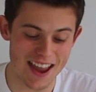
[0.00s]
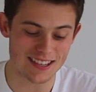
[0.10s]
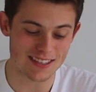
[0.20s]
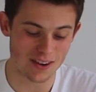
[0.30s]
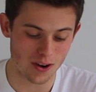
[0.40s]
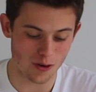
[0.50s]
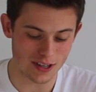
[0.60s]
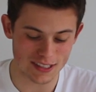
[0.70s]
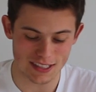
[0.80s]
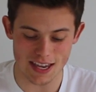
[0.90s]
It's the
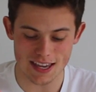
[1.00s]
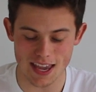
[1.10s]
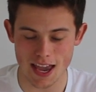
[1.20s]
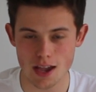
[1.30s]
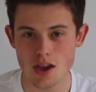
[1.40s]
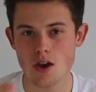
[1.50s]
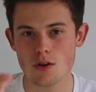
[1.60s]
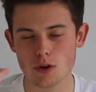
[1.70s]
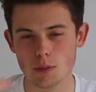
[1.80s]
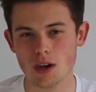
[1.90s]
Norwich City kit
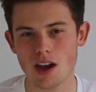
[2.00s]
from